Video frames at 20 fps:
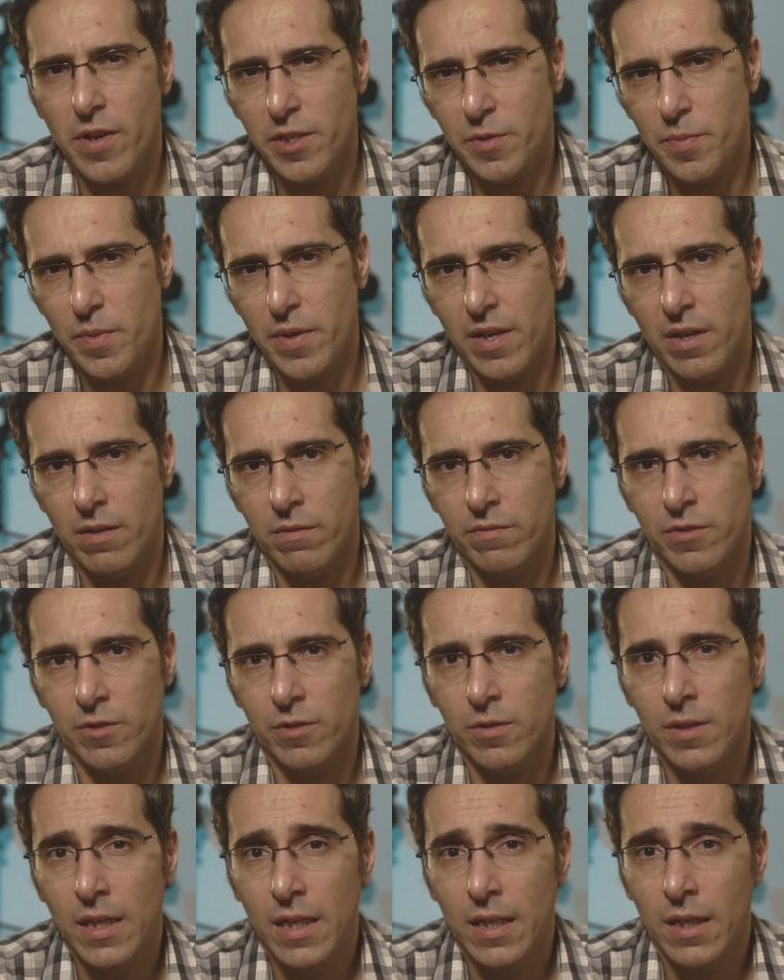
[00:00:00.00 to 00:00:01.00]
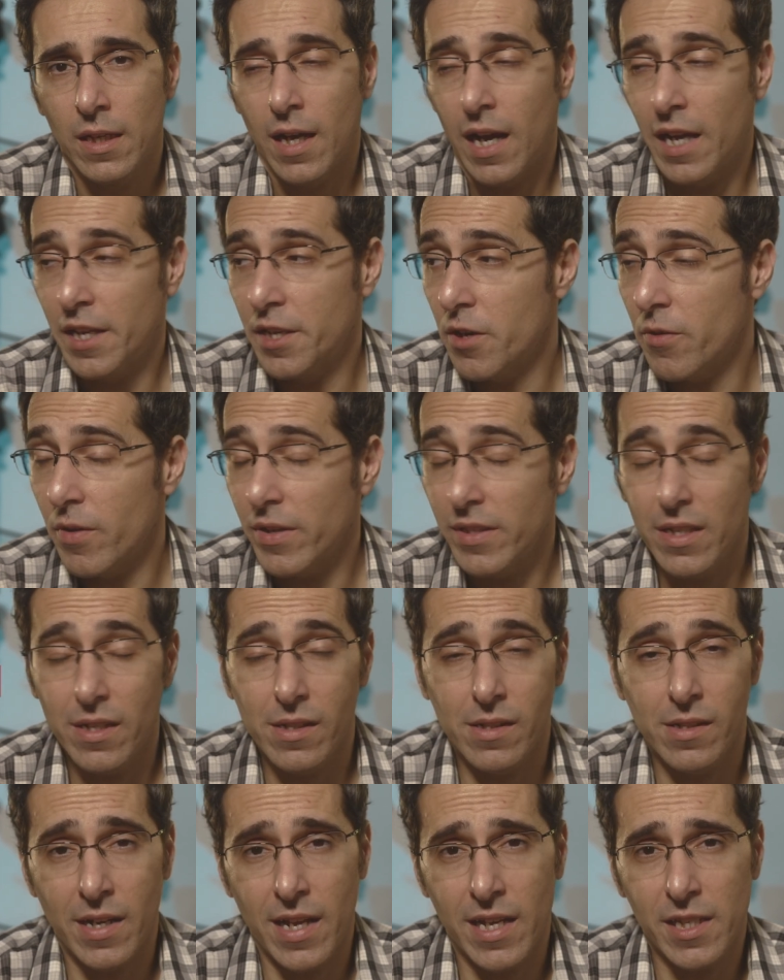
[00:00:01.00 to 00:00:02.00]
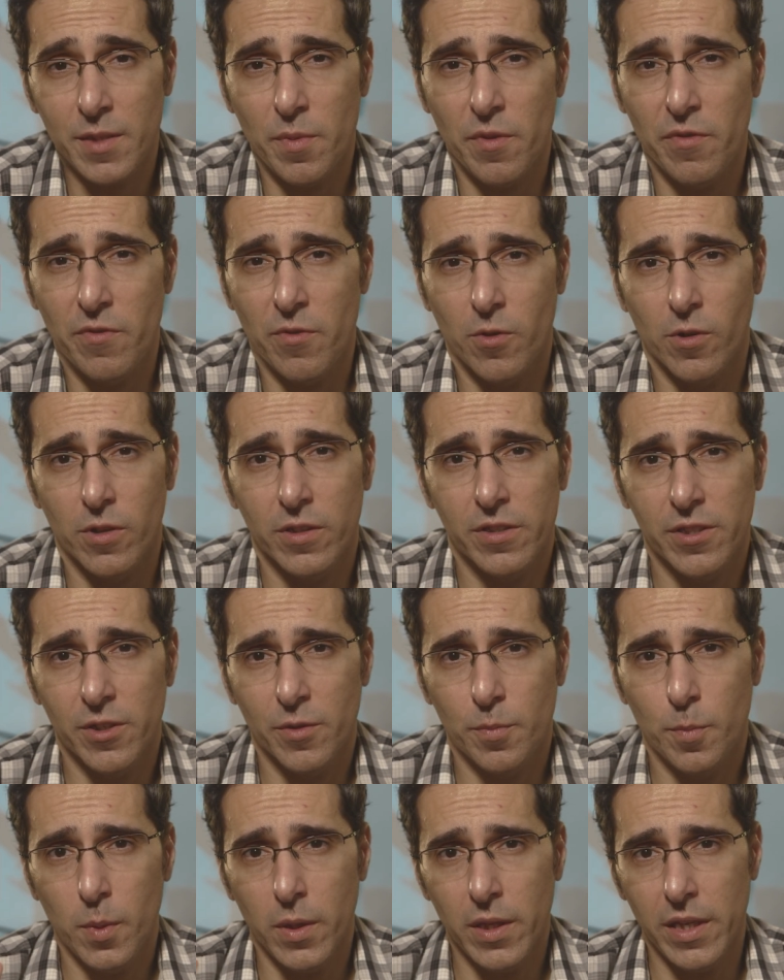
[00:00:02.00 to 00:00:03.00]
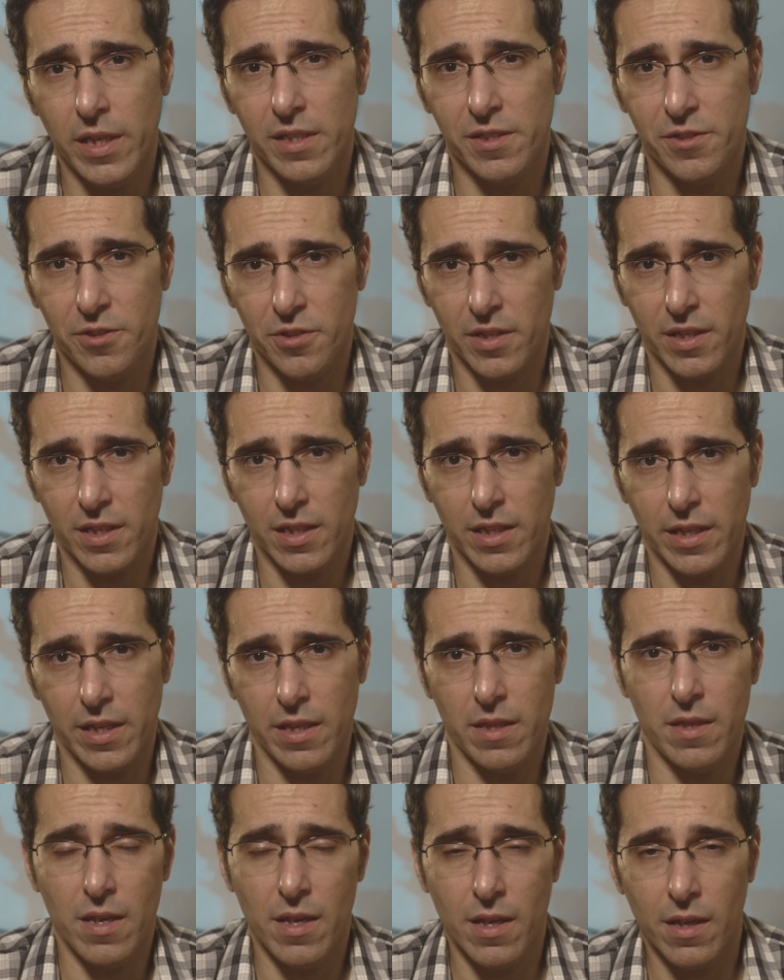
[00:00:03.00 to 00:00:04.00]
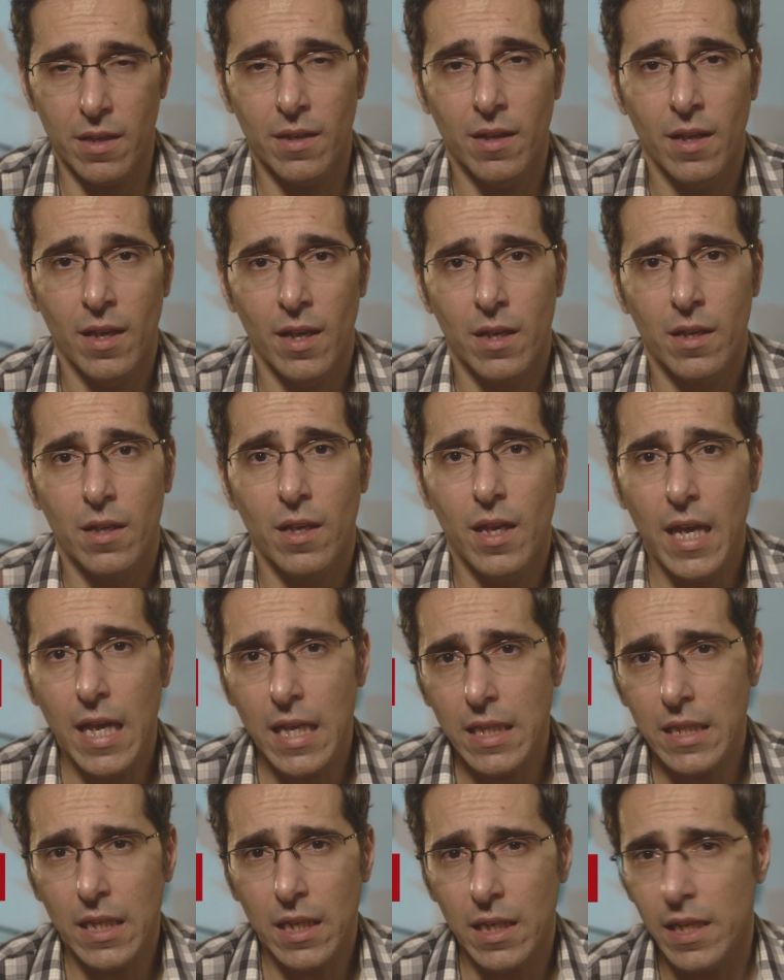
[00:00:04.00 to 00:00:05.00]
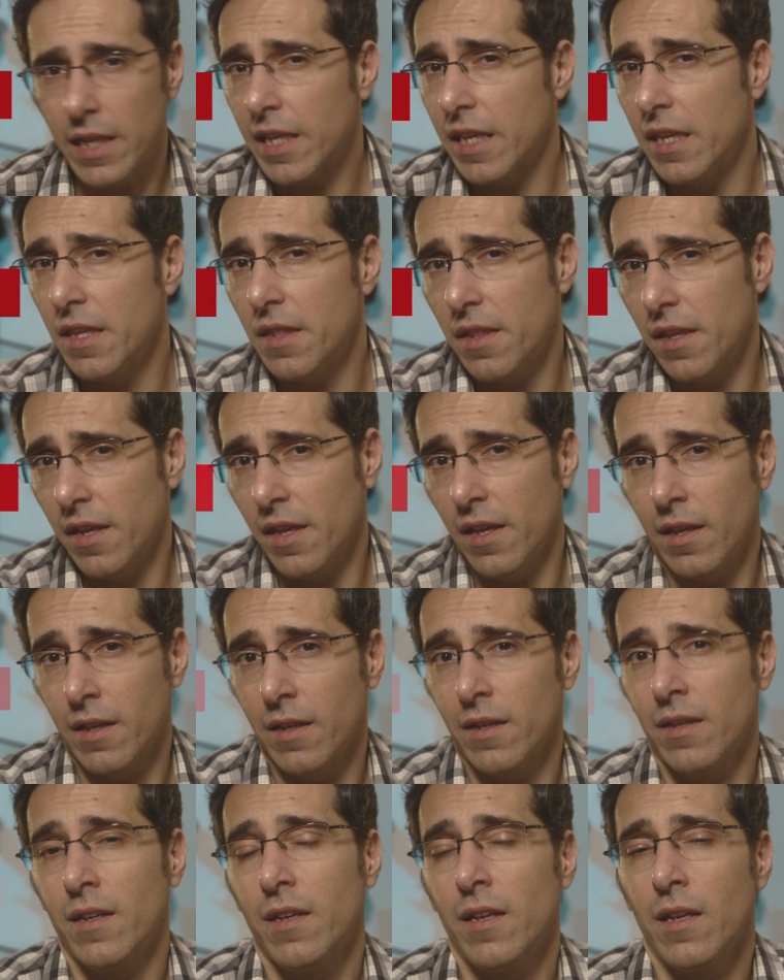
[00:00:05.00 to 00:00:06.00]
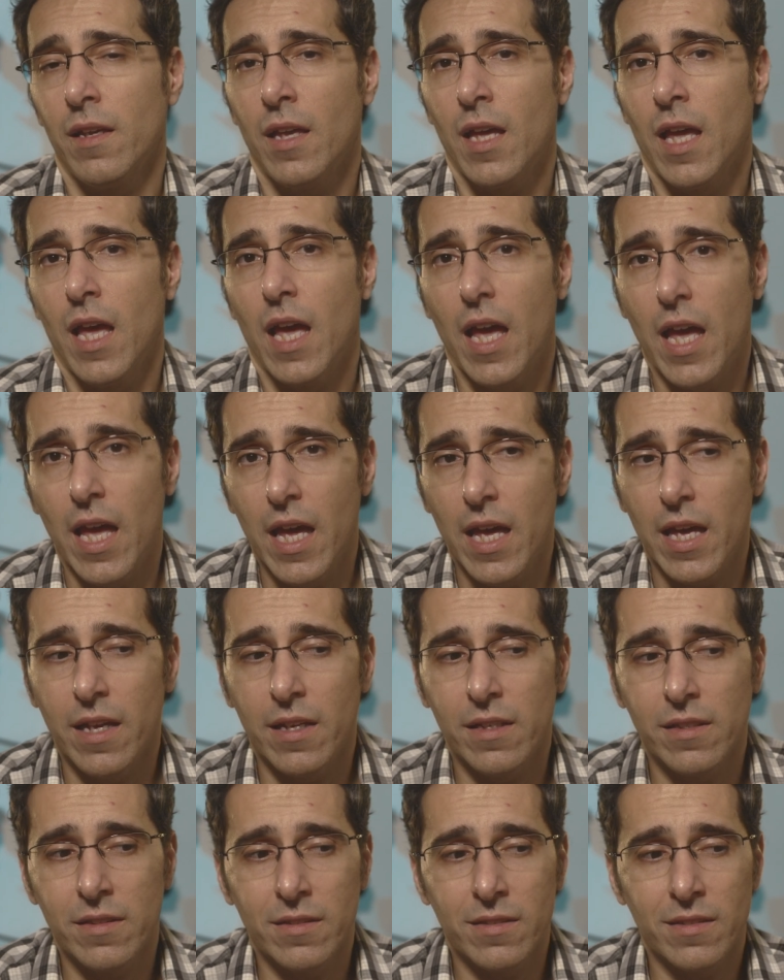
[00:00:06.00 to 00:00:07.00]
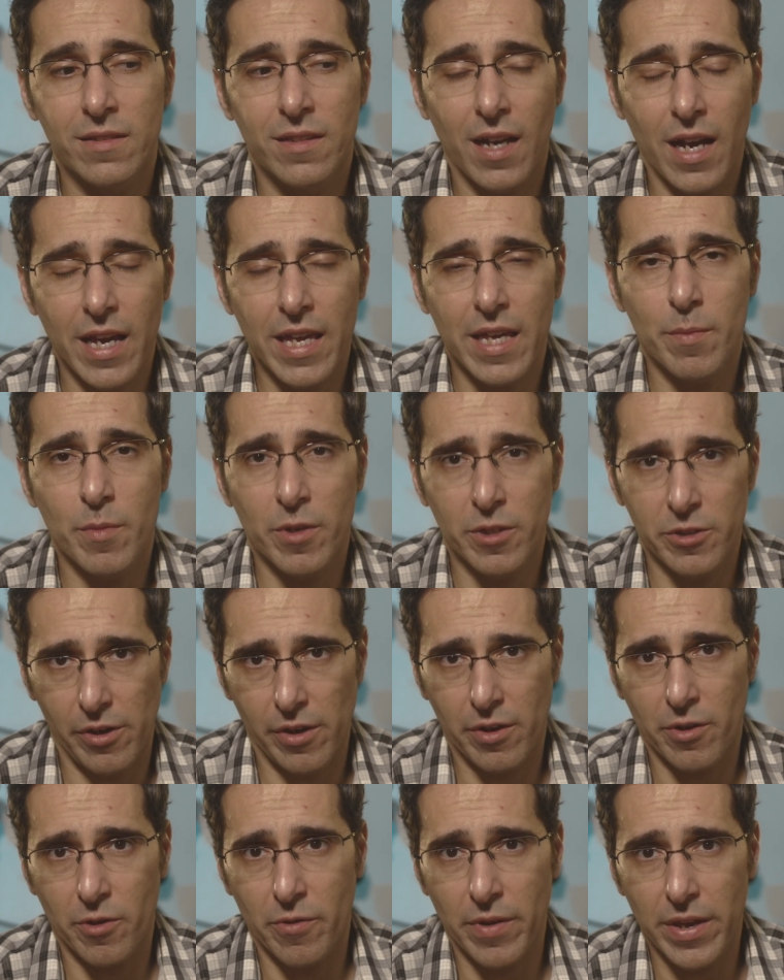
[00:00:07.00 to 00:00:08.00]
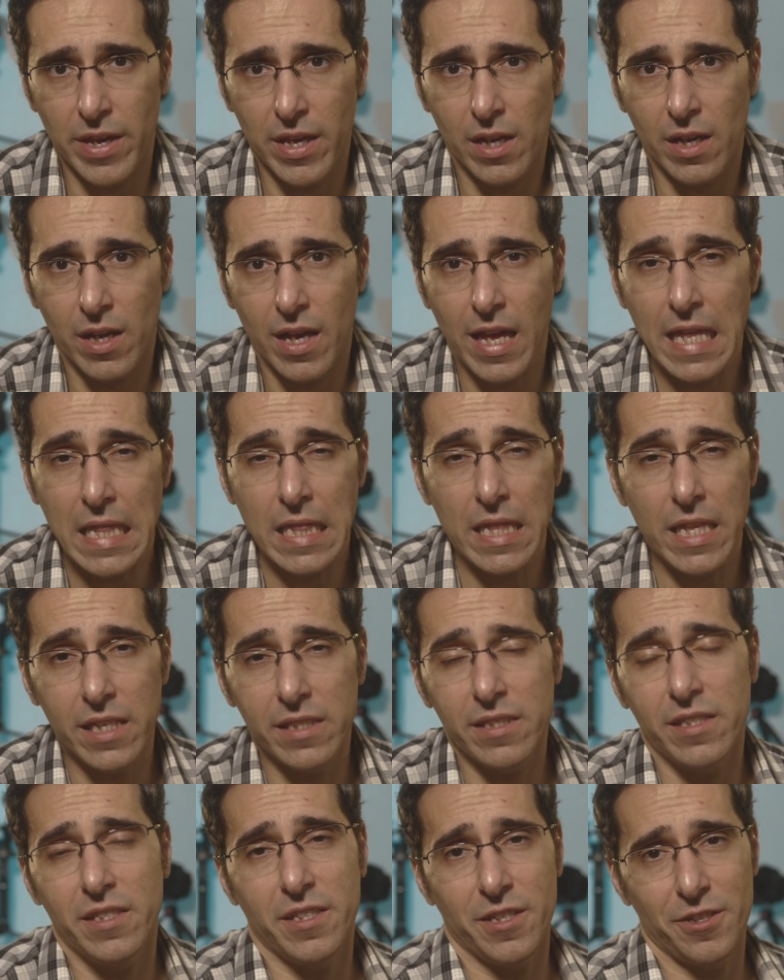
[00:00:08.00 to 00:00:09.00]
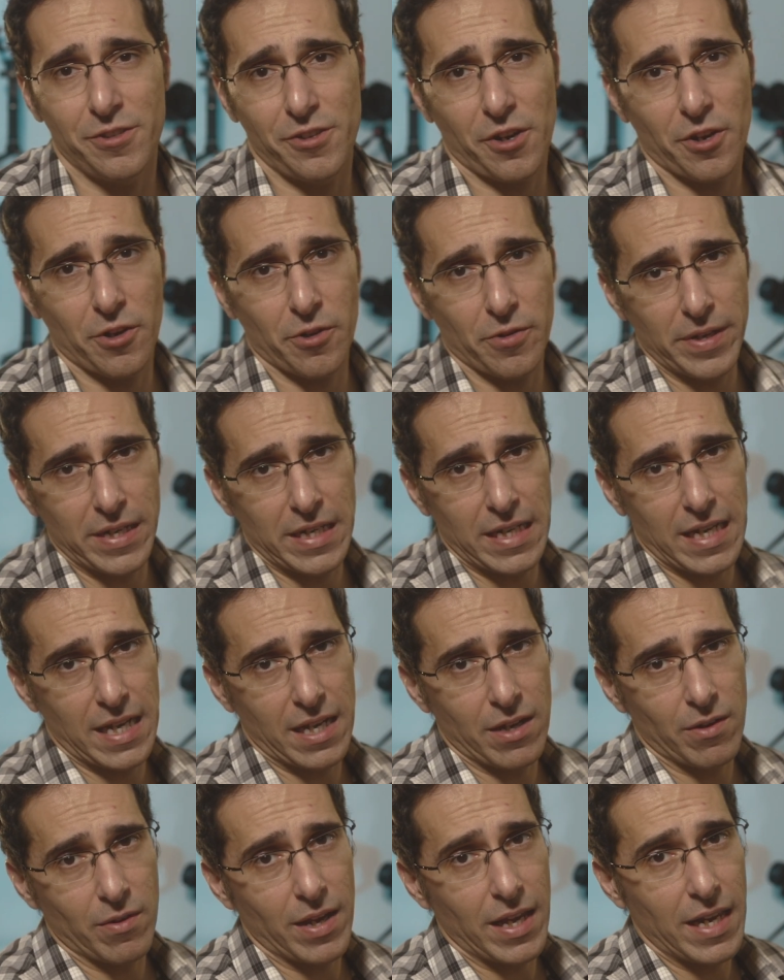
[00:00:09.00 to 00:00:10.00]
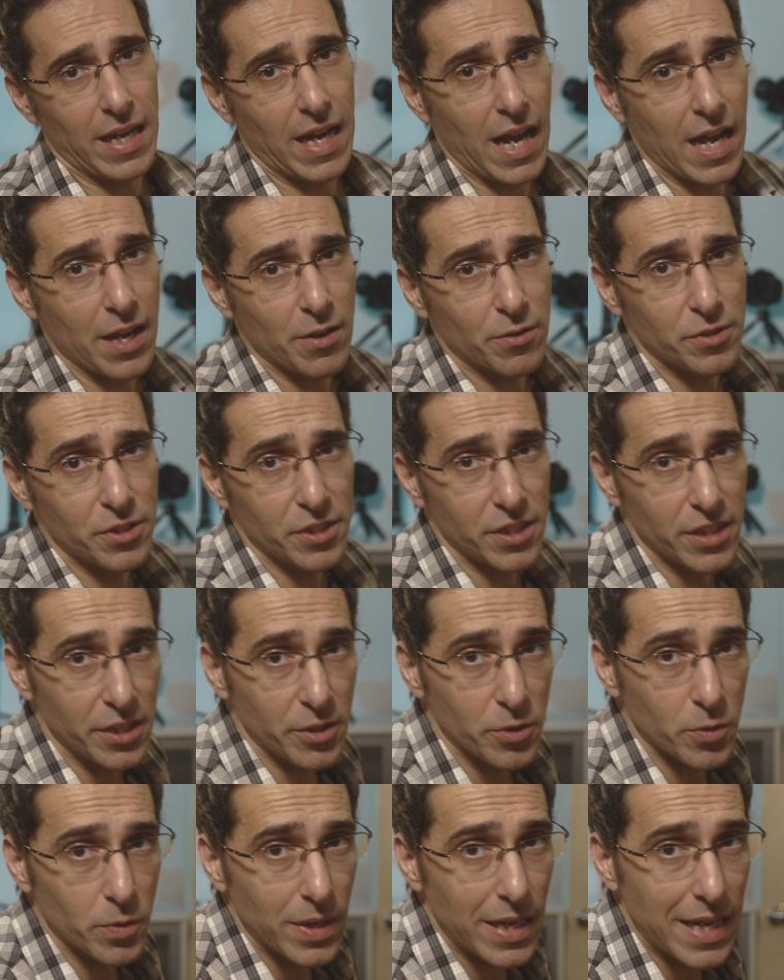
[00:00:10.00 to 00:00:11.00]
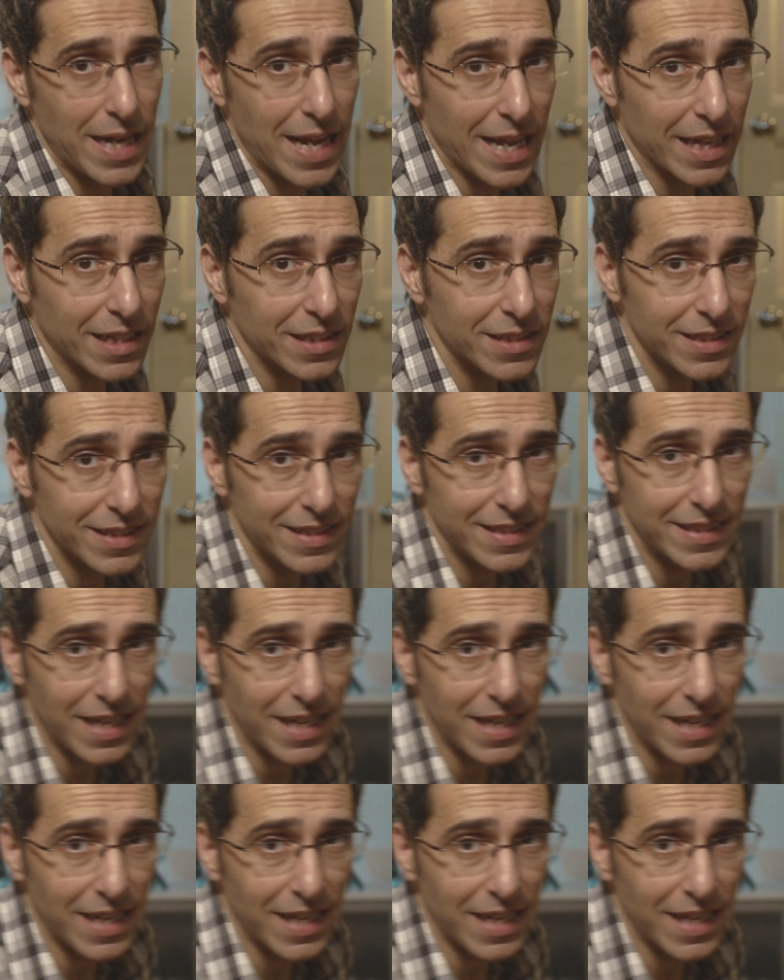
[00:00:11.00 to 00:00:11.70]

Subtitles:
has been helpful. I know I didn't ask before, so please do the clicky thing and the likey thing. And I am Andre Correa, and this is Andre Correa Now, and I will see you next